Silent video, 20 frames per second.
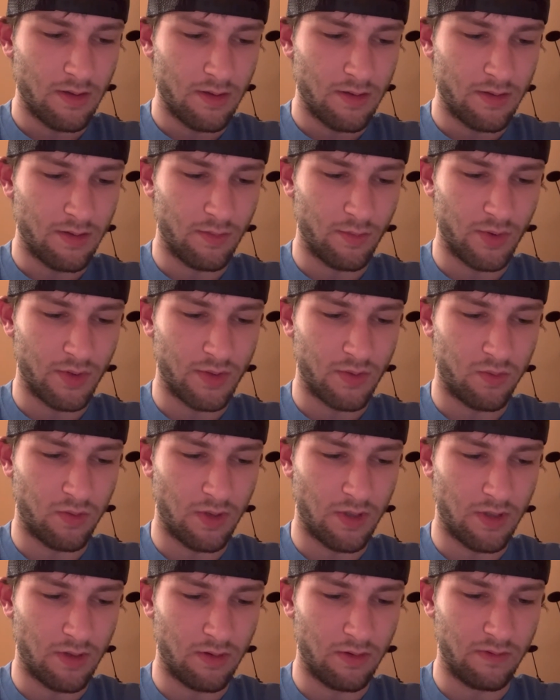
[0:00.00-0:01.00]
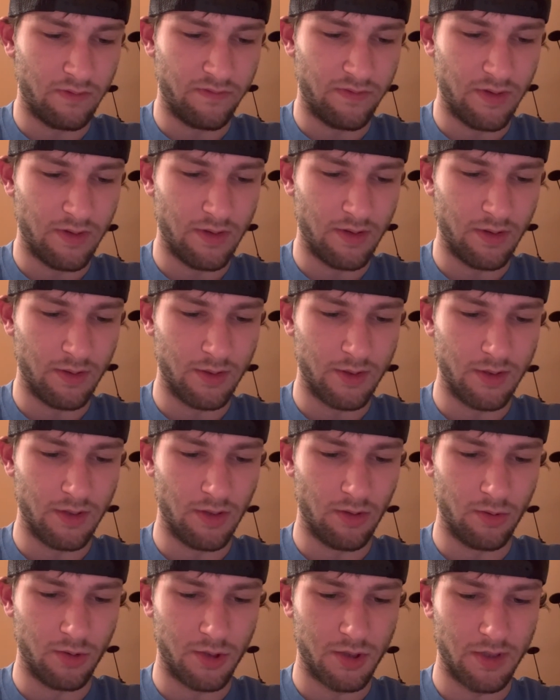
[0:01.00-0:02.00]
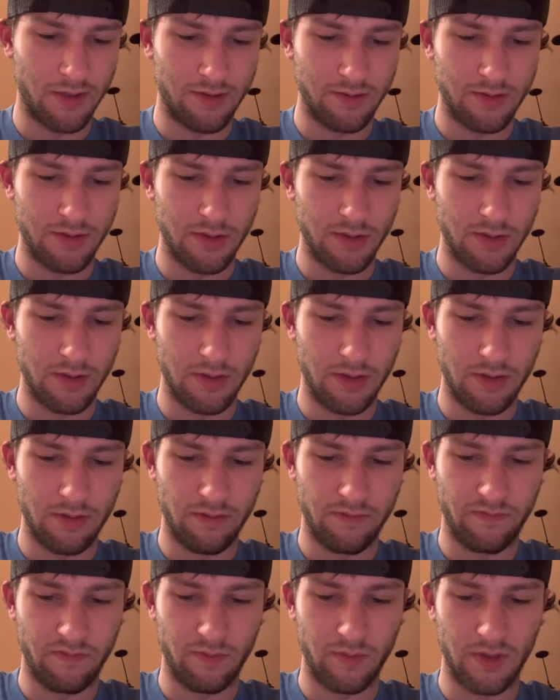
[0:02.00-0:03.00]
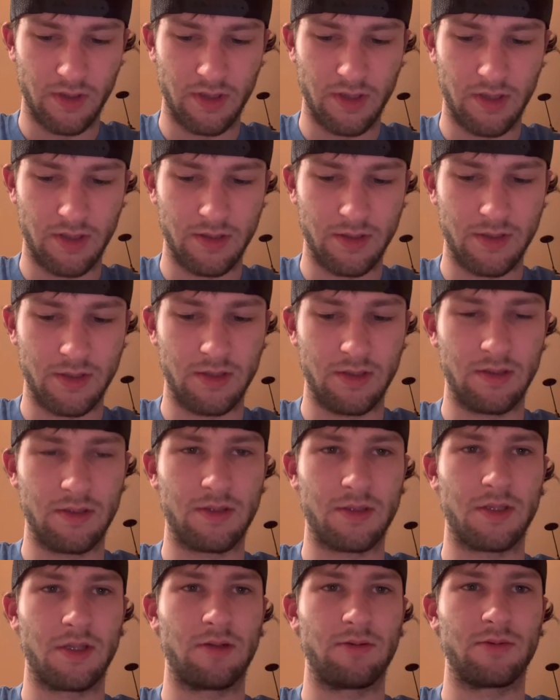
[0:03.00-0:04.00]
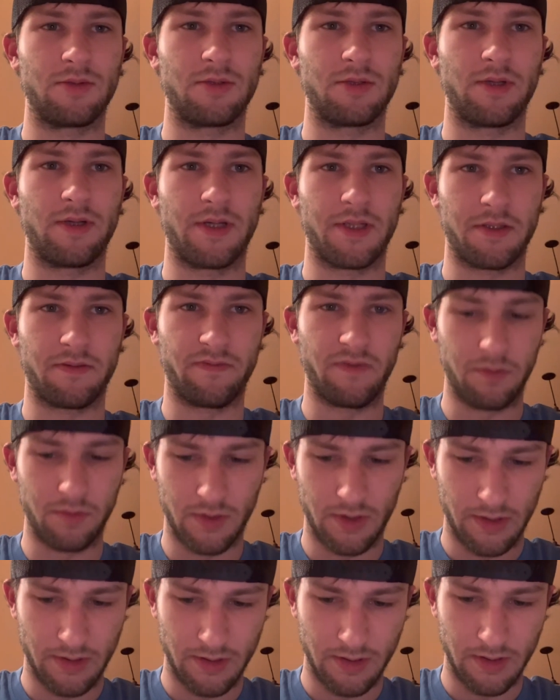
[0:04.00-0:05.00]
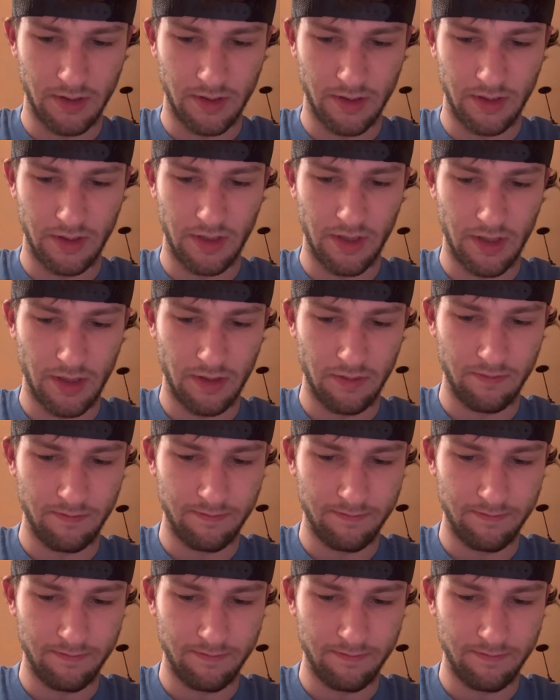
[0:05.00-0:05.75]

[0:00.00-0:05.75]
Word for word: Number 12 is No Shelter from the Godzilla soundtrack from 1998.